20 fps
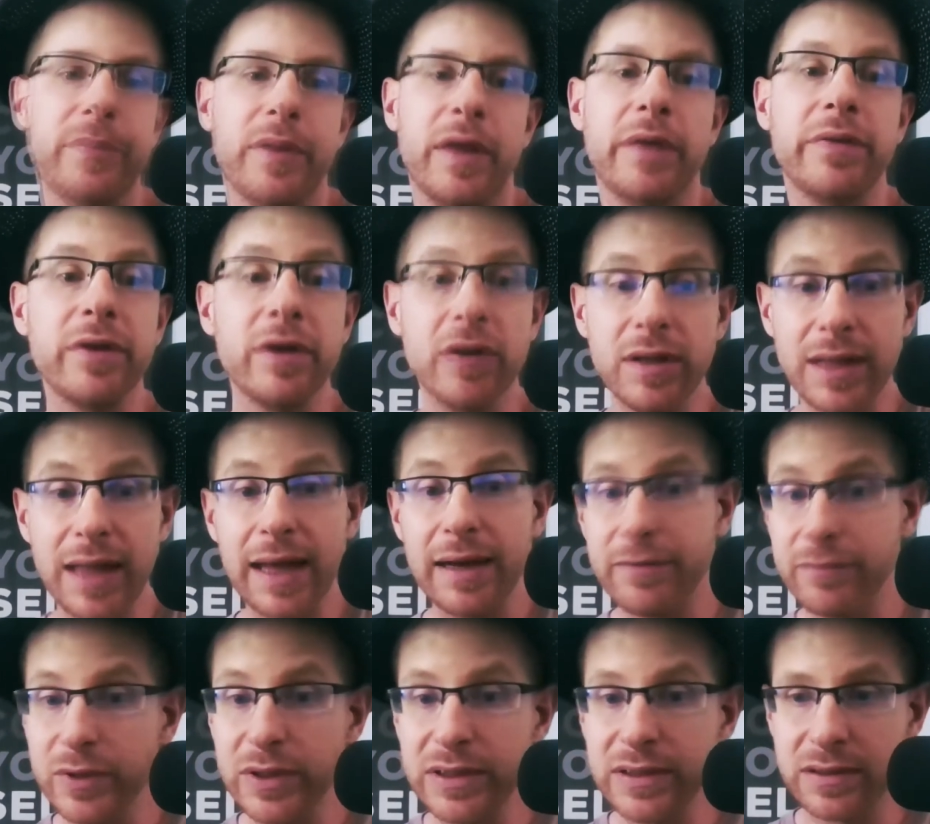And there are a lot
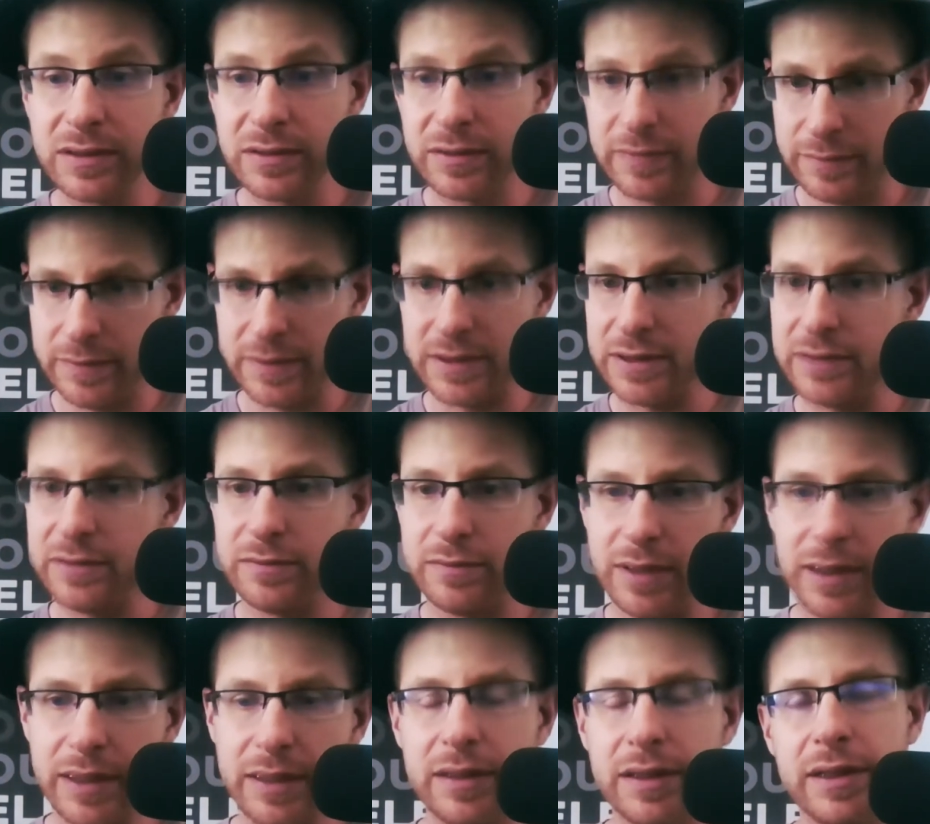of reasons for this,
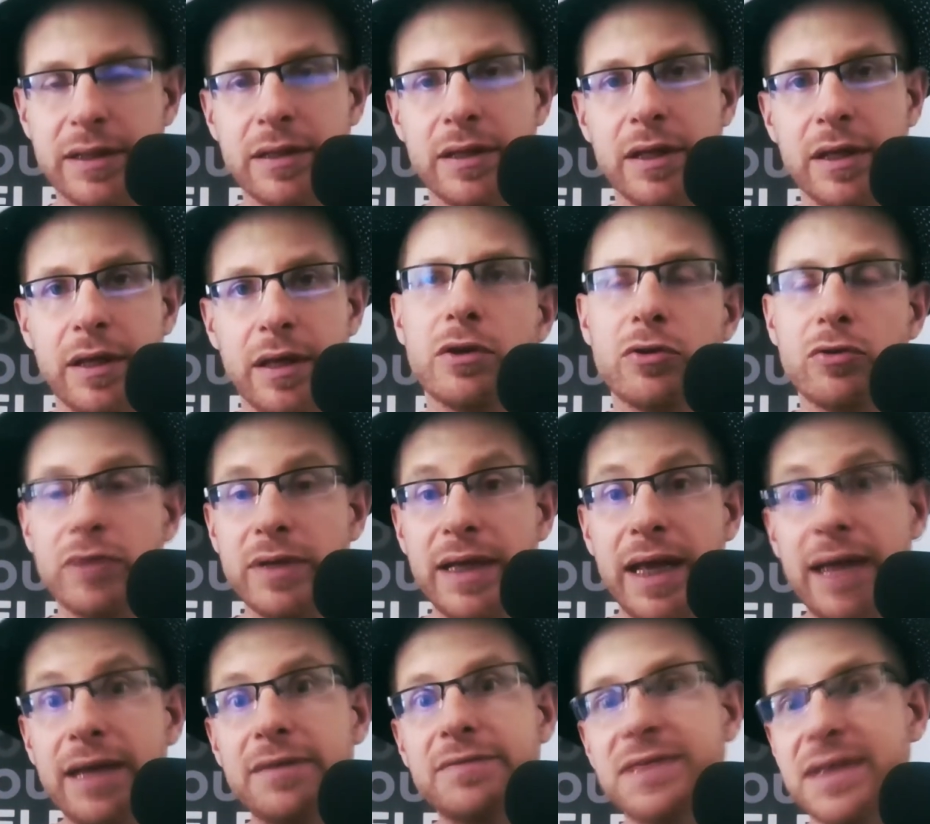right? Like,
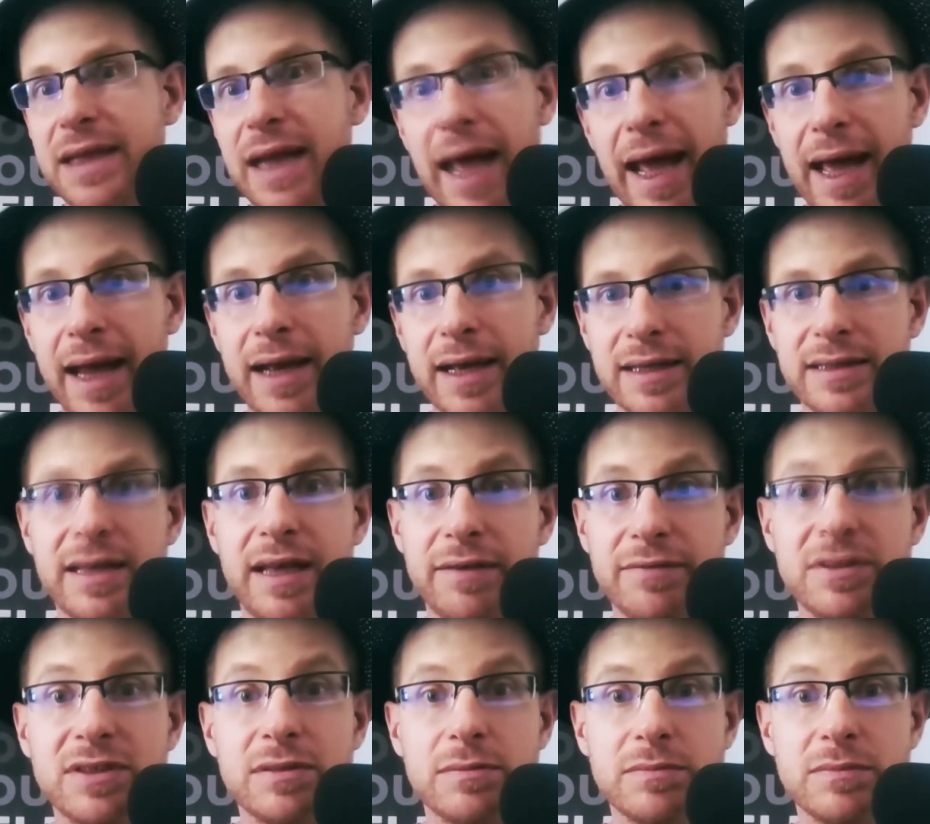creatives and addicts
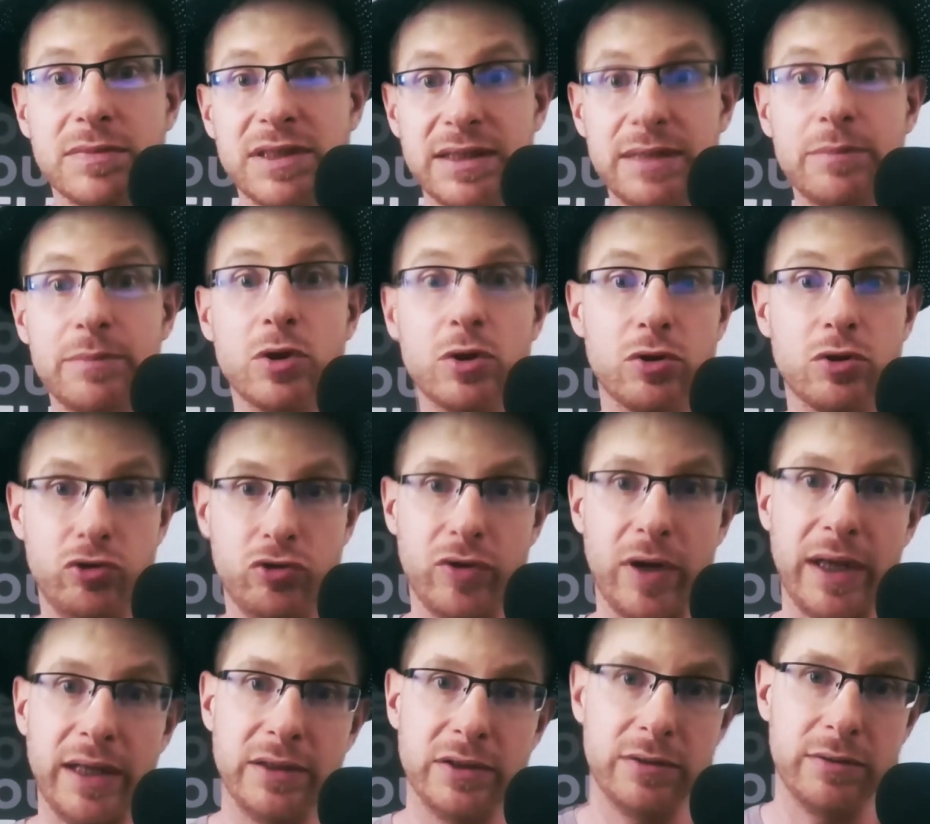have some similar
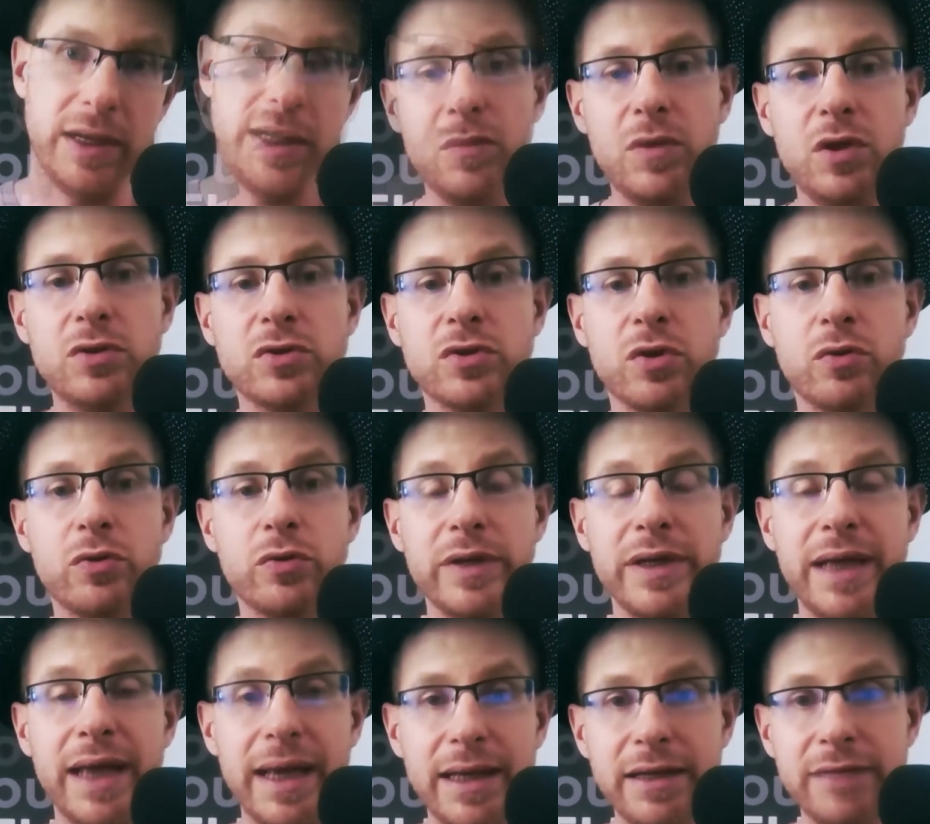traits, right? So
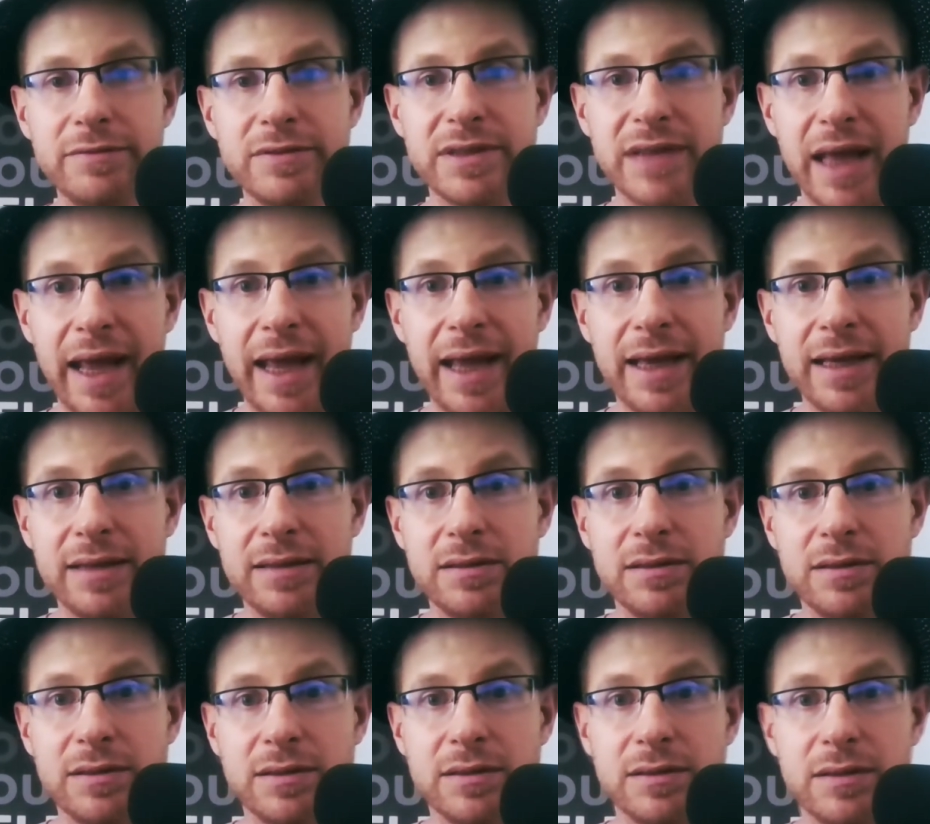creatives
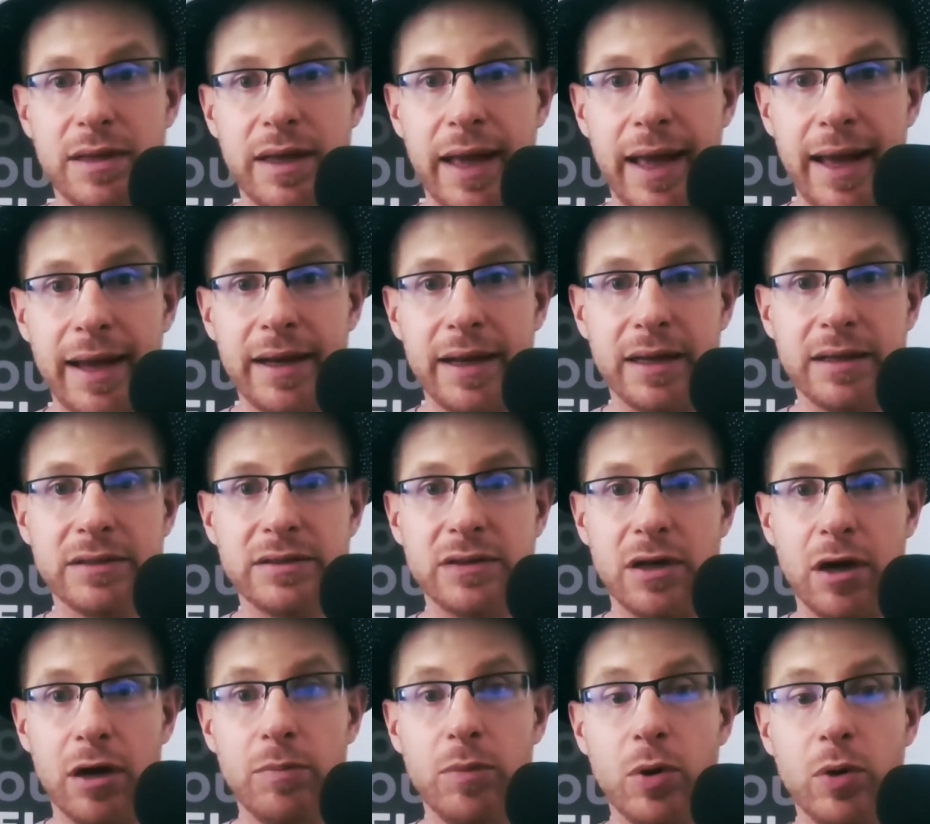and addicts
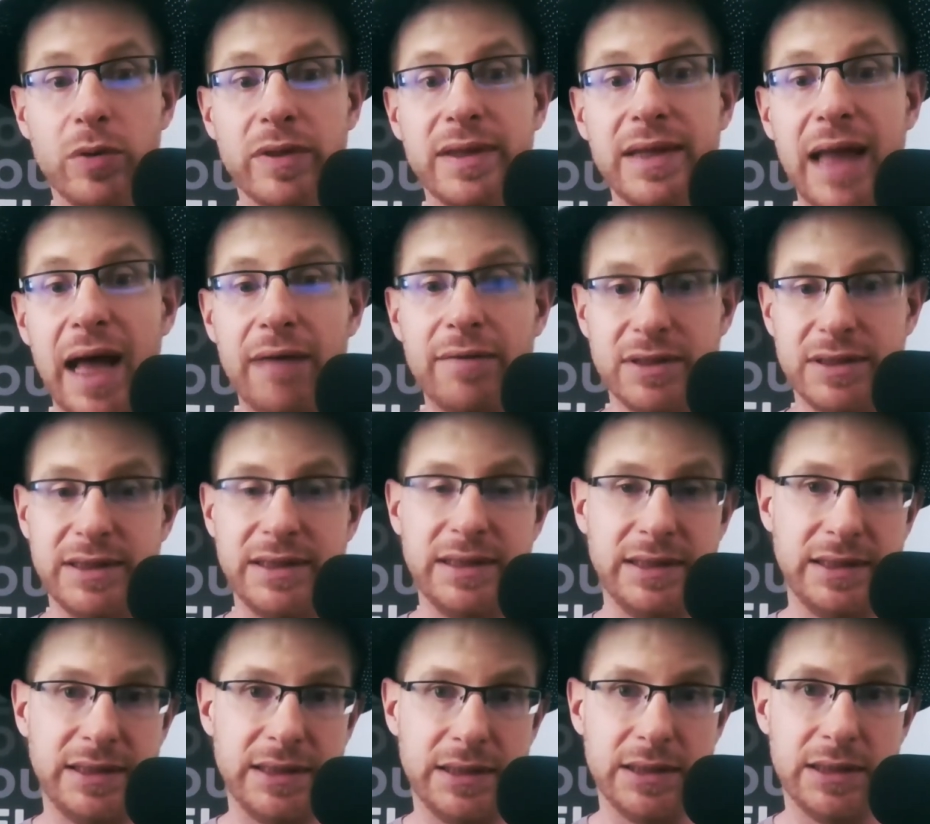are both novelty
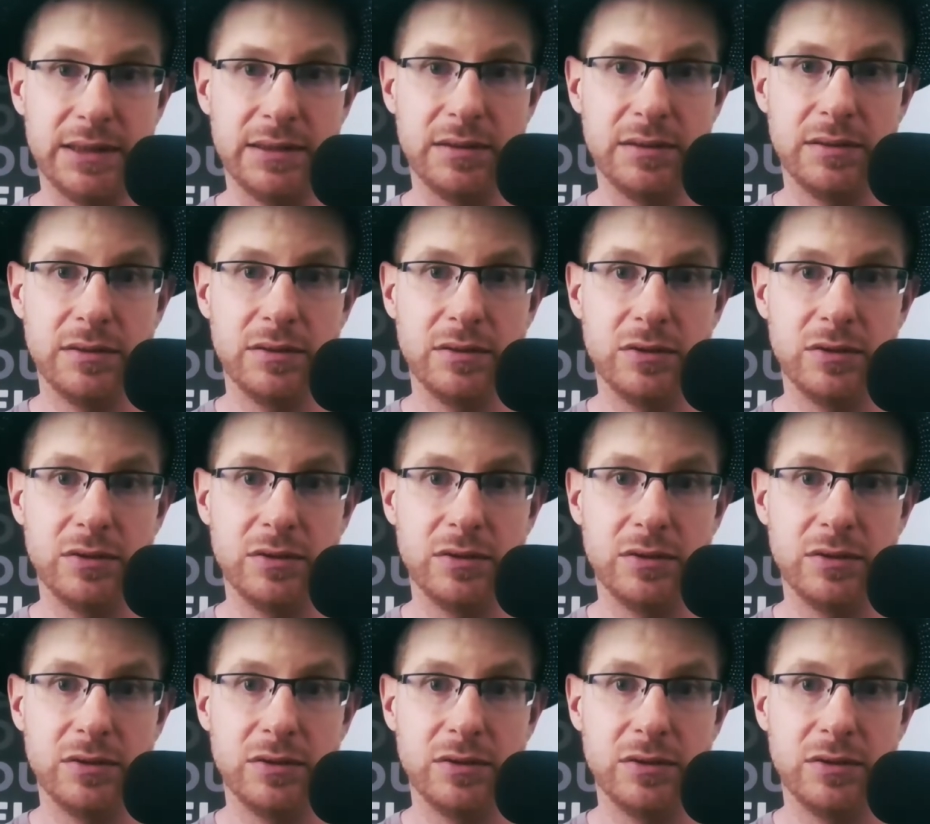seeking.